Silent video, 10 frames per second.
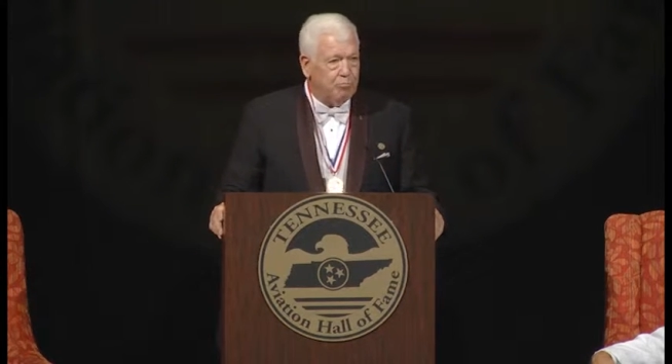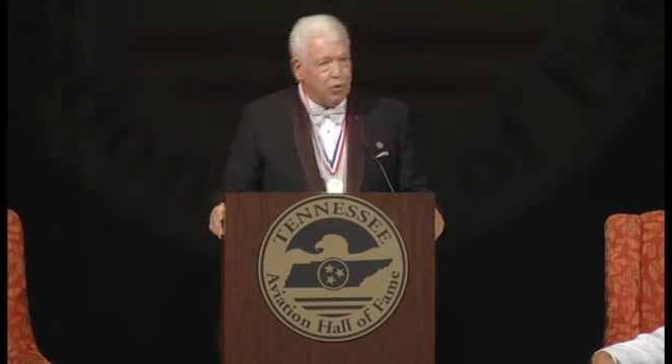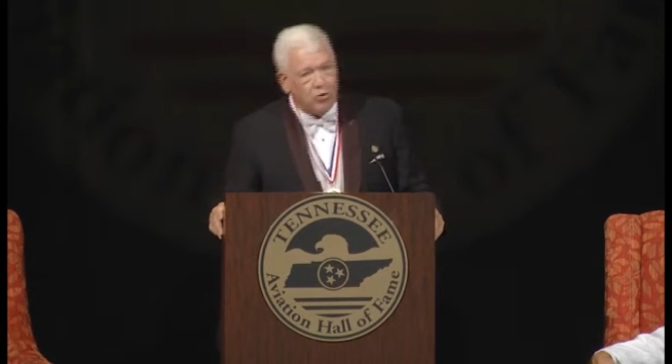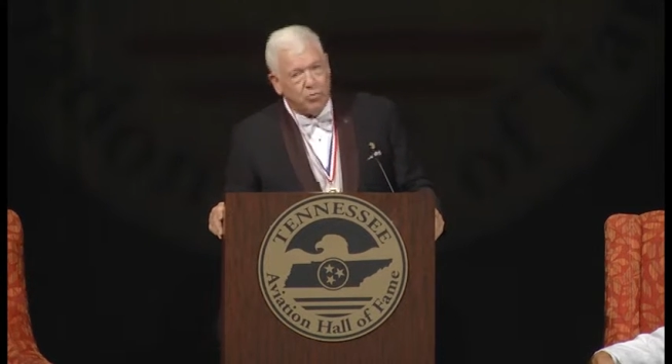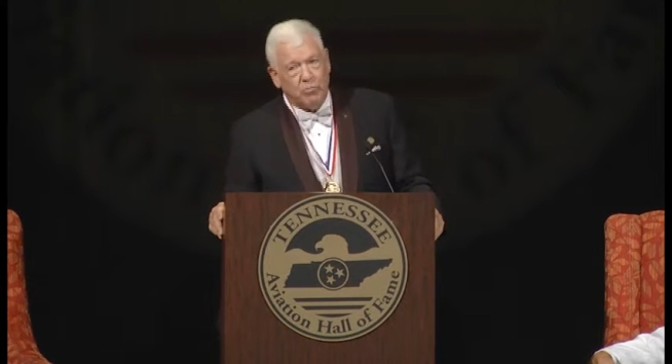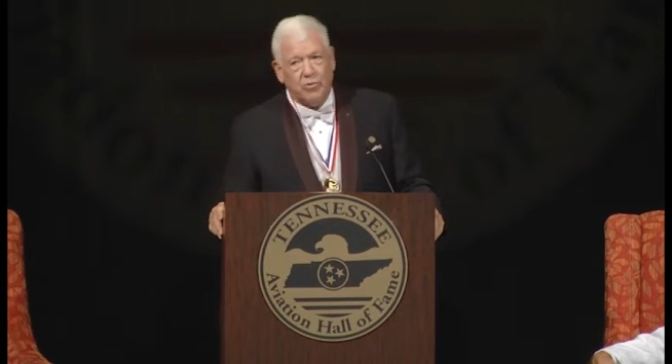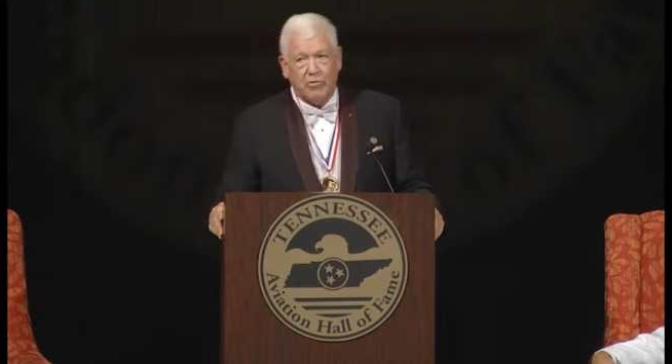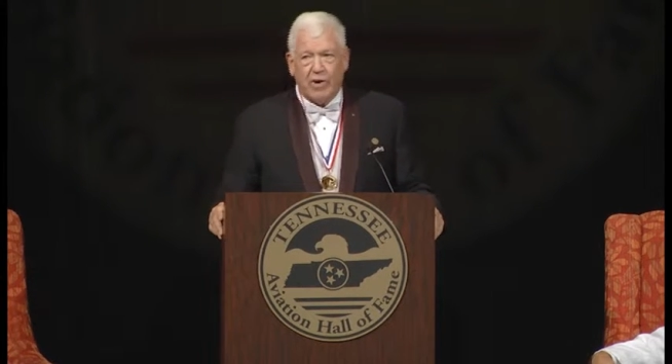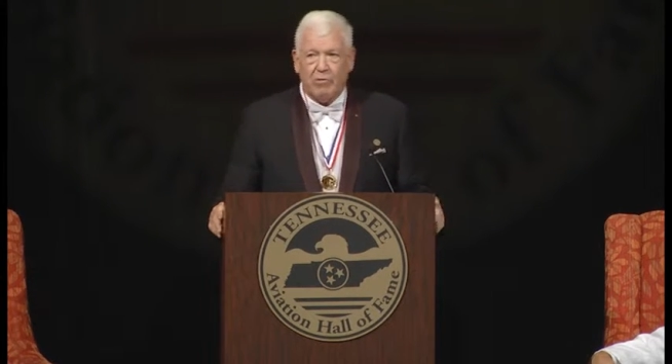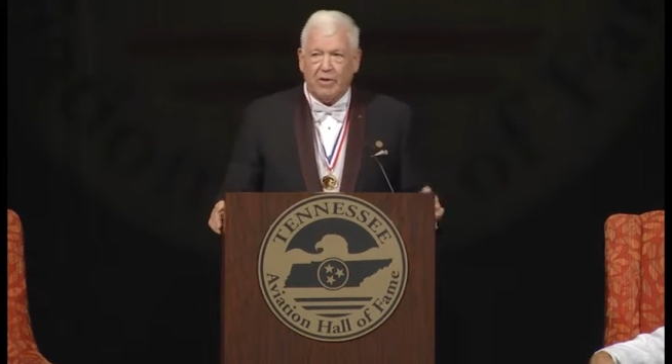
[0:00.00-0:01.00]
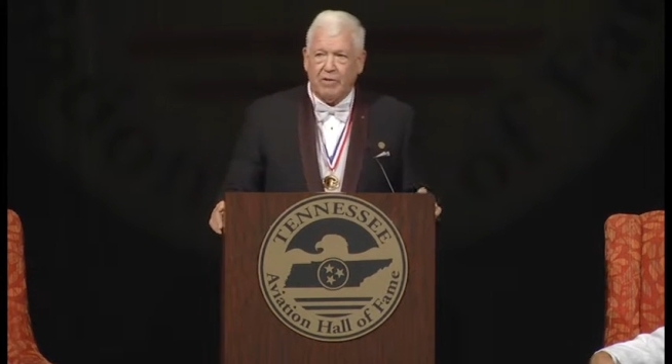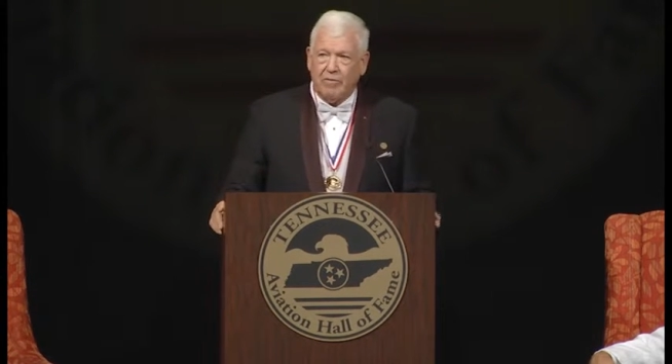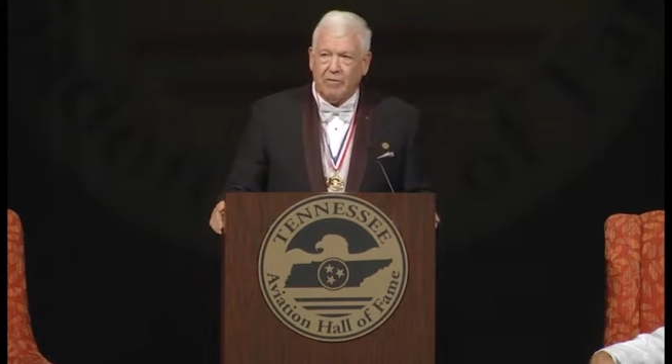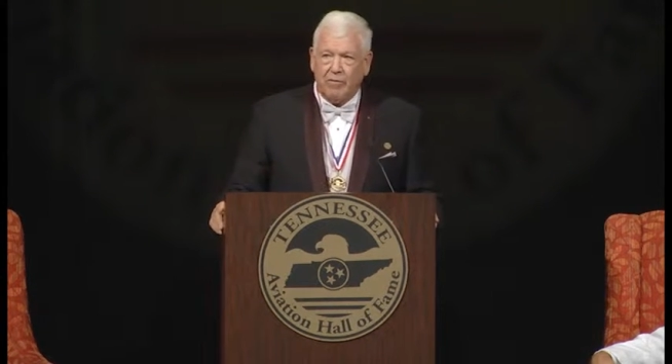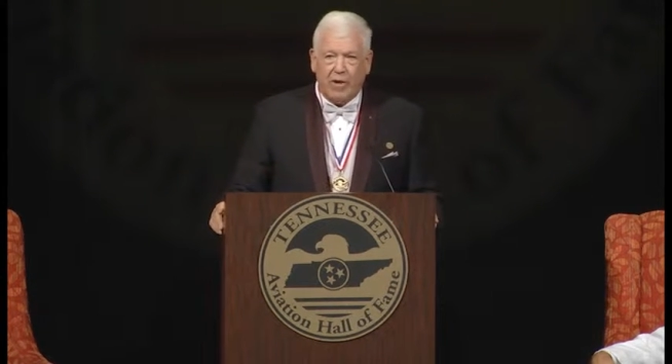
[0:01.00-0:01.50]
Boom, right
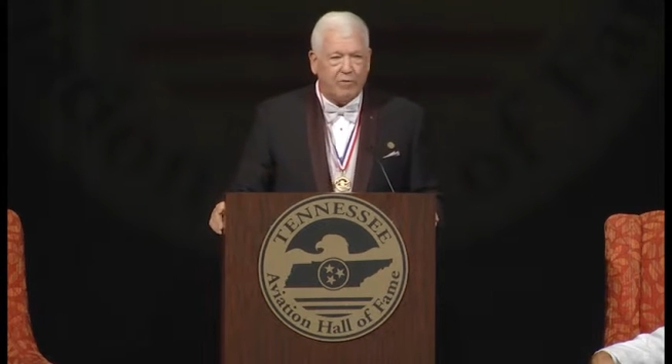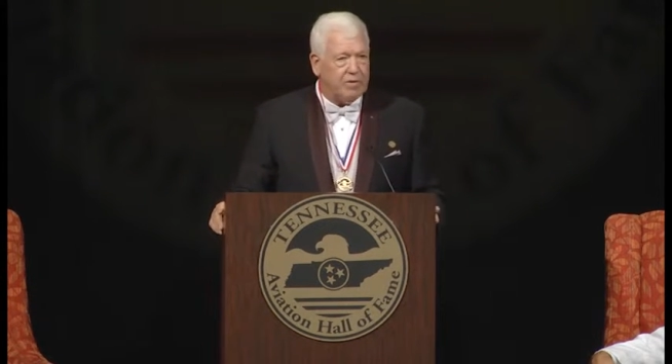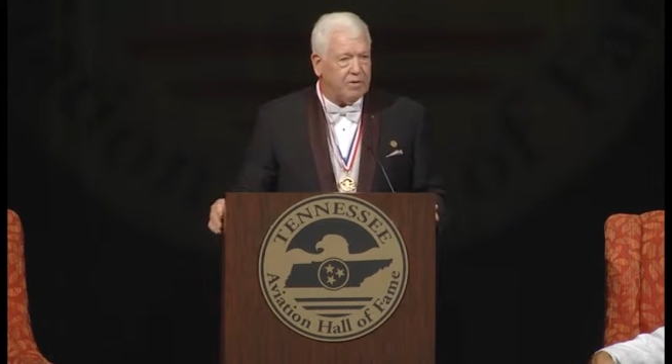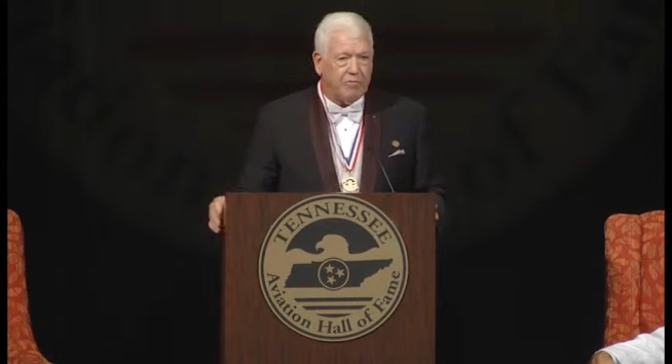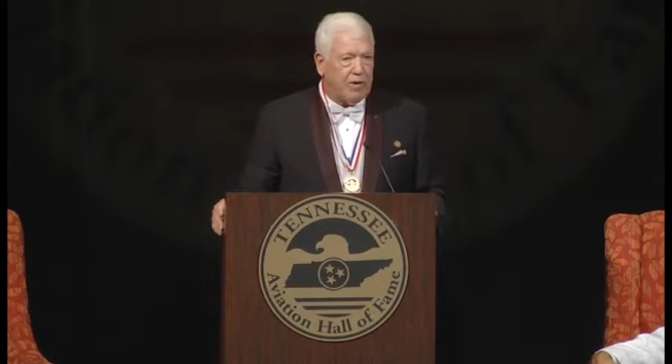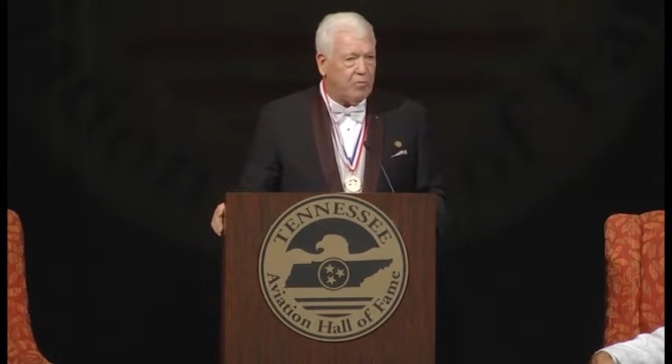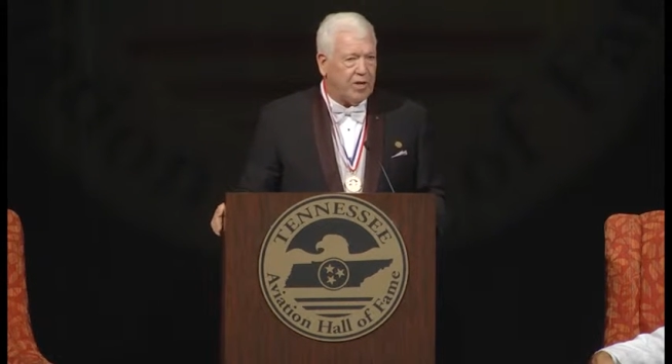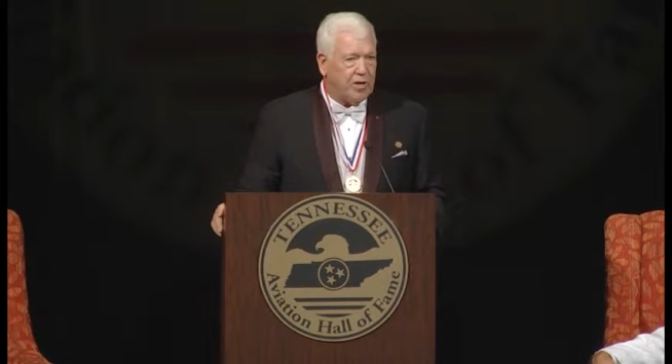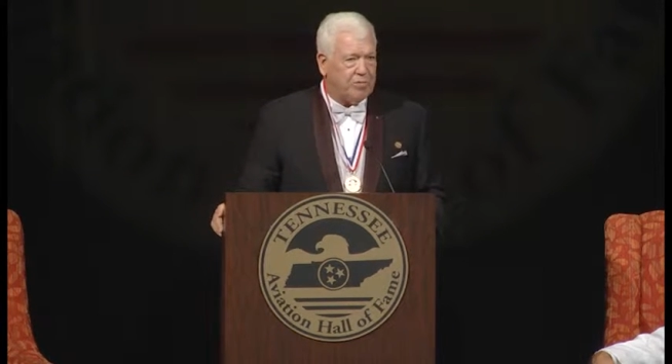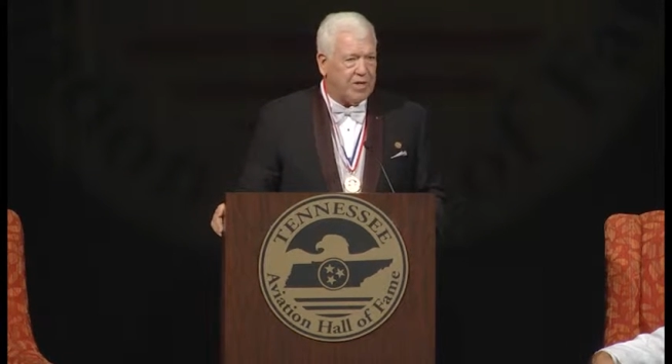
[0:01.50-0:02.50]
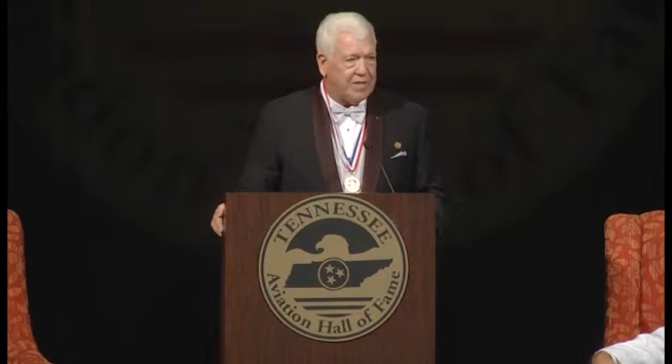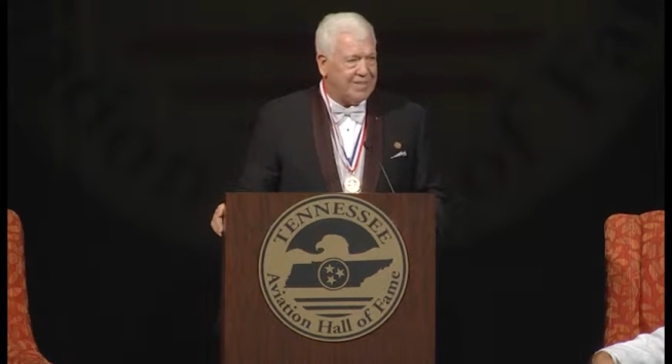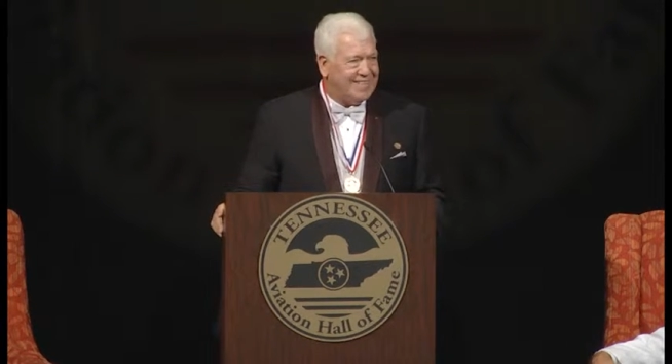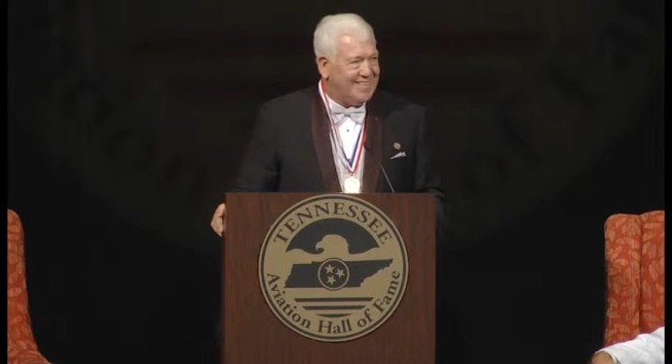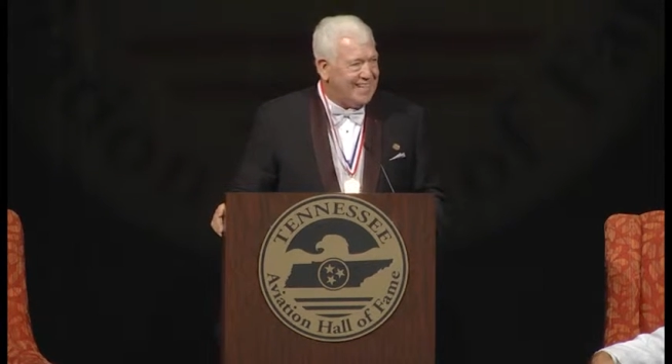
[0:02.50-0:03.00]
the right wing comes down. I
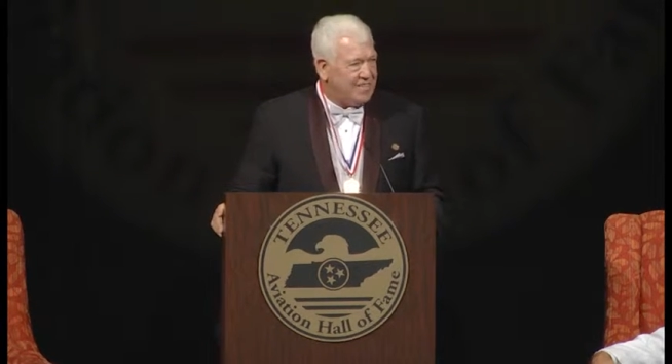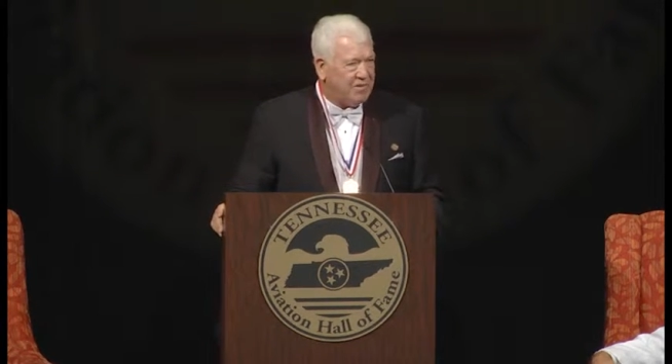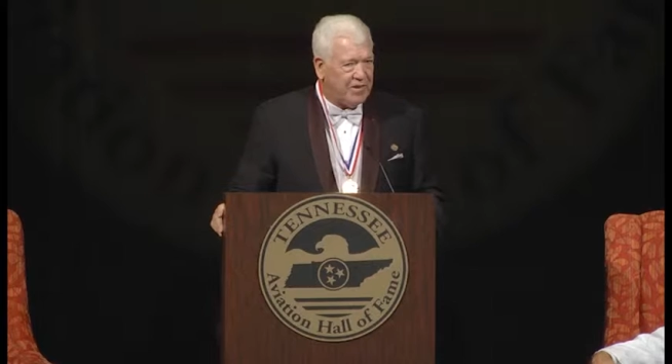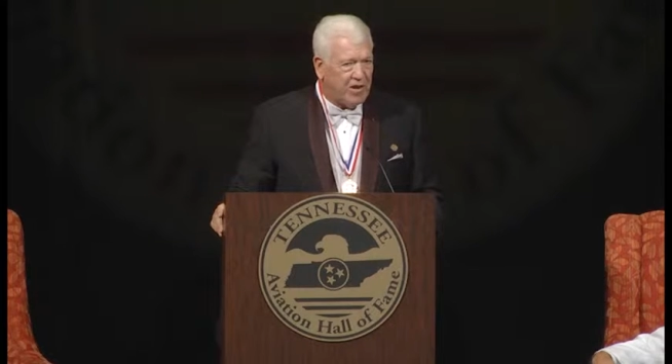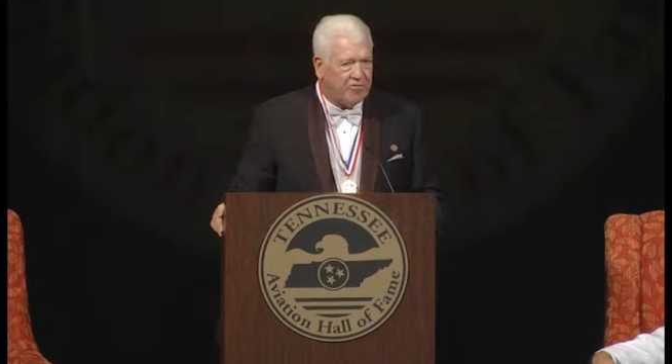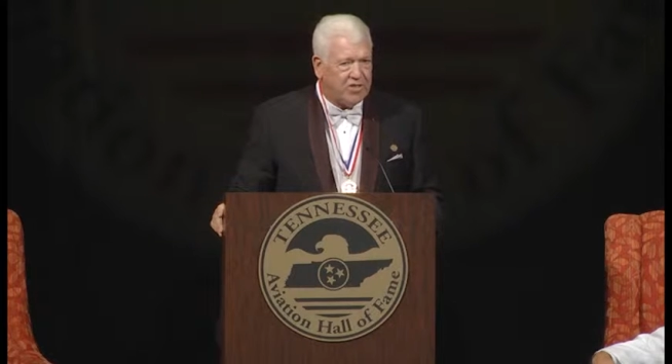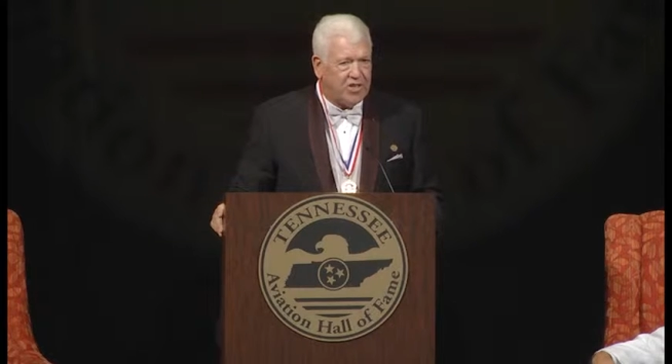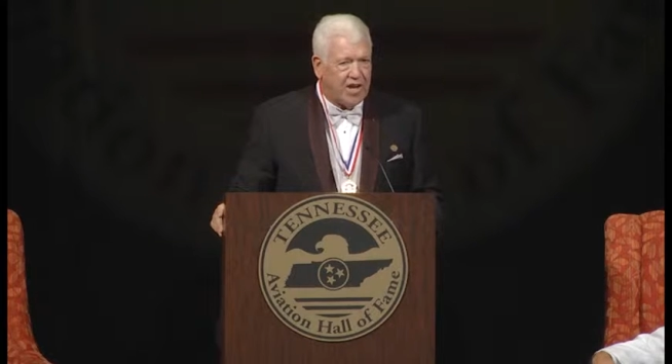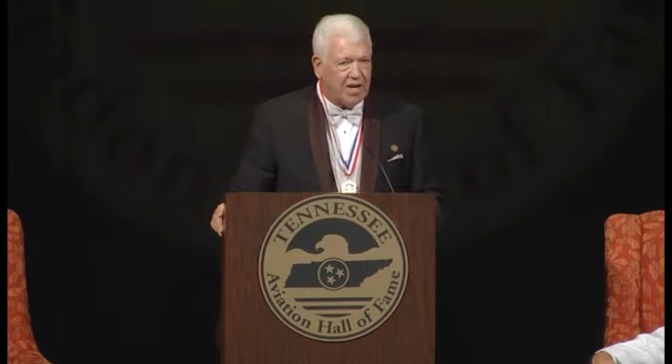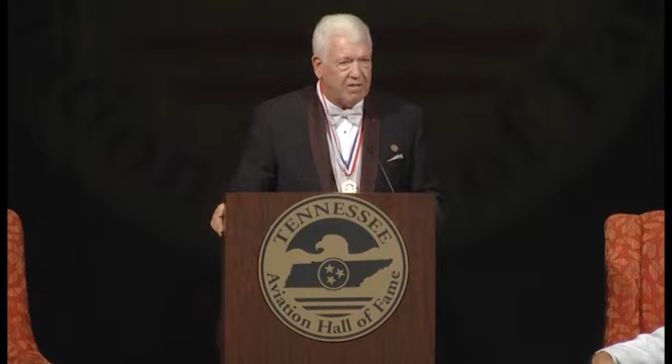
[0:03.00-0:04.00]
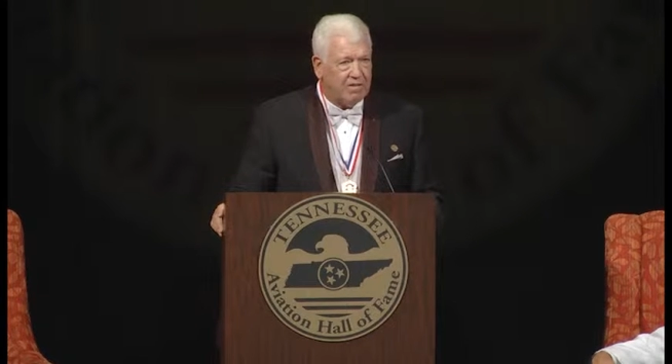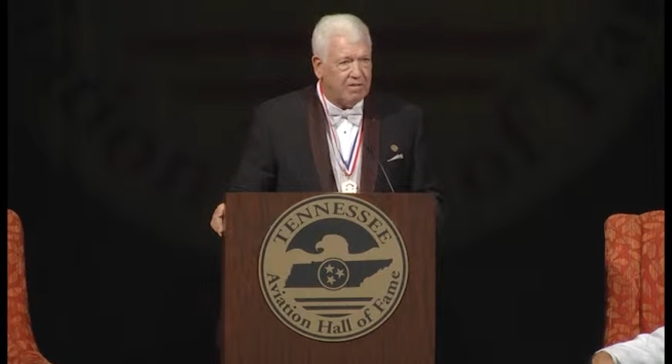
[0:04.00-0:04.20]
said, geez, it fell off the jack.